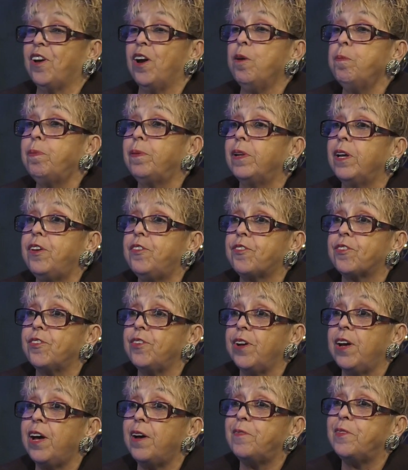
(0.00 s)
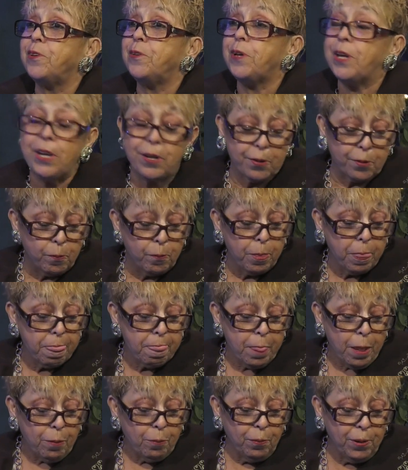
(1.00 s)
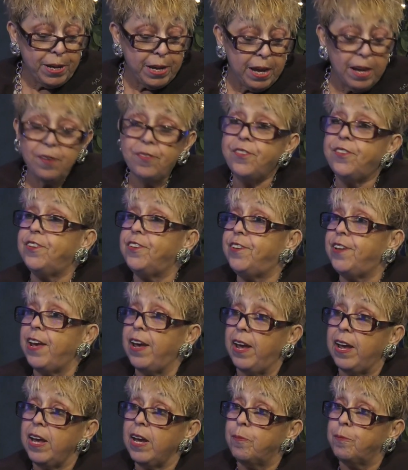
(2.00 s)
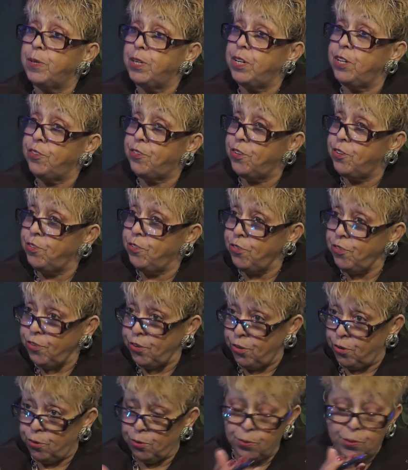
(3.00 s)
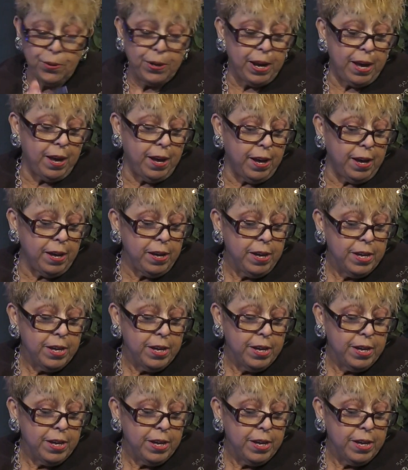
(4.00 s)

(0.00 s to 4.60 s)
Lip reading: our pleasure to have you here. We have today, I'm going to introduce you, okay?